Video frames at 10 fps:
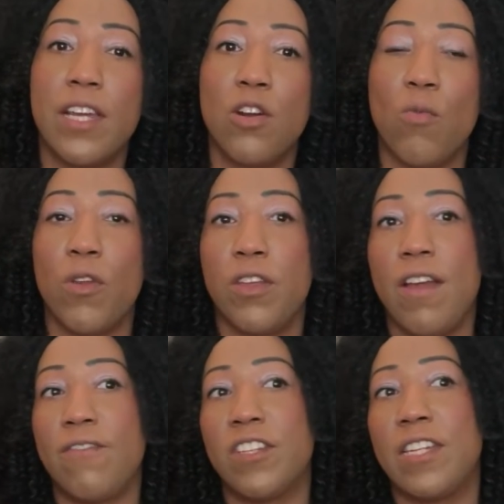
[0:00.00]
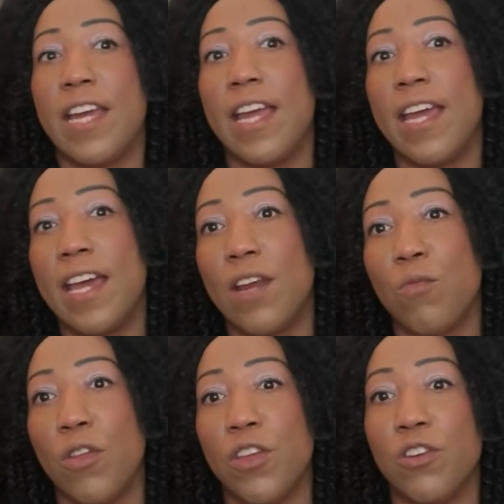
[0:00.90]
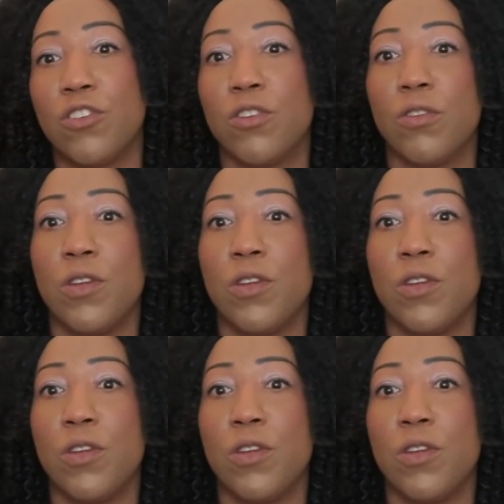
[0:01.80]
you know, whether you have to stay in, whether you're still,